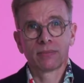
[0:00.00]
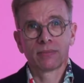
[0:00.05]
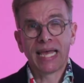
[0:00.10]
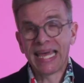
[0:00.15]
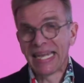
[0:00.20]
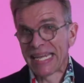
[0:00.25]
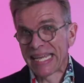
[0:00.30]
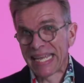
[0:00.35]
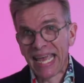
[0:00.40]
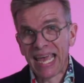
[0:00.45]

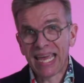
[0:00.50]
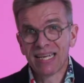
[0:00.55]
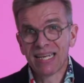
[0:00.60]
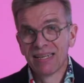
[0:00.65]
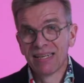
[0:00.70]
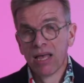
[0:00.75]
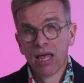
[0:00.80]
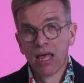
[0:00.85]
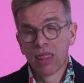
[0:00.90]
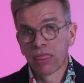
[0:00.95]
And again,
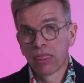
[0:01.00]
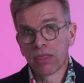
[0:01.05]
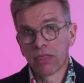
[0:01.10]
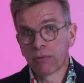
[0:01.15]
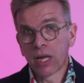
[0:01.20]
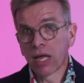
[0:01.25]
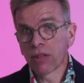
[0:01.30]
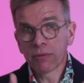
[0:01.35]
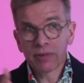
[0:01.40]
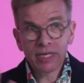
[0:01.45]
there are
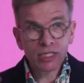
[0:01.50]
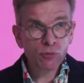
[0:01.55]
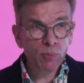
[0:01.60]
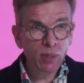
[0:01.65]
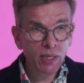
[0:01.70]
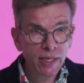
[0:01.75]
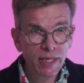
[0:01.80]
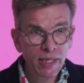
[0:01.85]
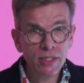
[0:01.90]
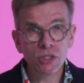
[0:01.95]
other
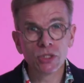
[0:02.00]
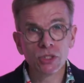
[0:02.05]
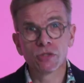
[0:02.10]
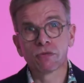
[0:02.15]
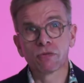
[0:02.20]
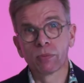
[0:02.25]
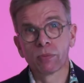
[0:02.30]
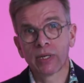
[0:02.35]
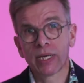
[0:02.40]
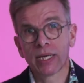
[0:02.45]
explanations
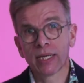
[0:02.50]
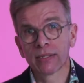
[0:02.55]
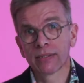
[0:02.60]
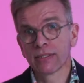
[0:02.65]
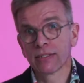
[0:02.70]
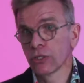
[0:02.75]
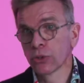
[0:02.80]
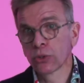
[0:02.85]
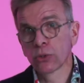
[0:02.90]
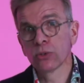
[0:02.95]
for morality.
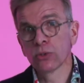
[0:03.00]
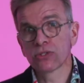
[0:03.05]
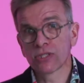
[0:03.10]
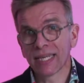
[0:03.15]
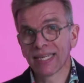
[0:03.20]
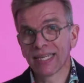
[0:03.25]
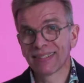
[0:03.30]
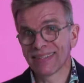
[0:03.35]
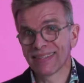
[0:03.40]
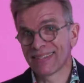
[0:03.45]
You could
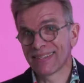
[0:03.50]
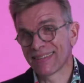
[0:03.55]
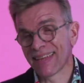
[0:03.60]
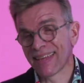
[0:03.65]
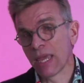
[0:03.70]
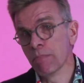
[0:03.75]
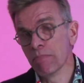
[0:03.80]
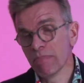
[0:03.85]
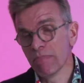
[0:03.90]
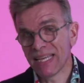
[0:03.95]
say this is a
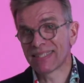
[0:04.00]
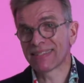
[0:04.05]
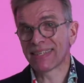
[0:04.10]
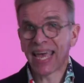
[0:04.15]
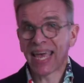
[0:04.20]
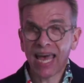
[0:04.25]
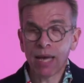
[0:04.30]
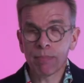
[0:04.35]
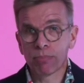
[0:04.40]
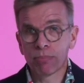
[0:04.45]

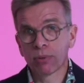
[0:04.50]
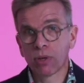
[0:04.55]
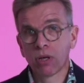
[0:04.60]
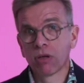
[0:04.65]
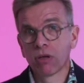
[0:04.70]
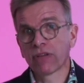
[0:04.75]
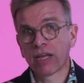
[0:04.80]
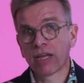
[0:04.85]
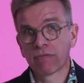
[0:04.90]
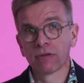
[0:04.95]
mishap
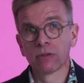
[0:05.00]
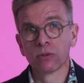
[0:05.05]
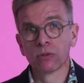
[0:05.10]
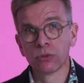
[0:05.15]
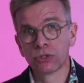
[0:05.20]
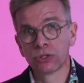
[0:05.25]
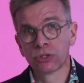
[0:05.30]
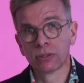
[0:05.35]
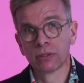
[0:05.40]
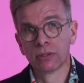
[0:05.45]
of
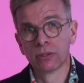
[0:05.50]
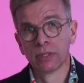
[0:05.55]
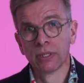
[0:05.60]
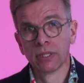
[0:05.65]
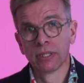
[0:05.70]
evolution.